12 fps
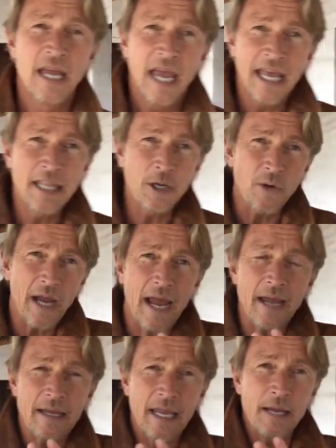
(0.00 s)
and they were
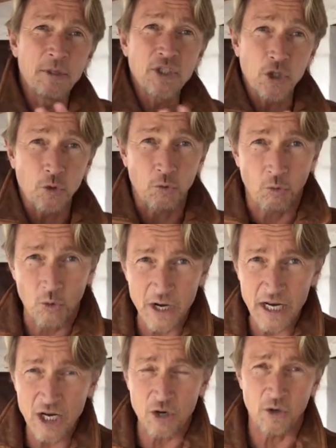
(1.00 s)
able to
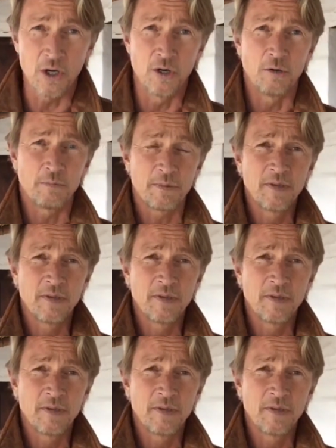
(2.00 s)
regroup.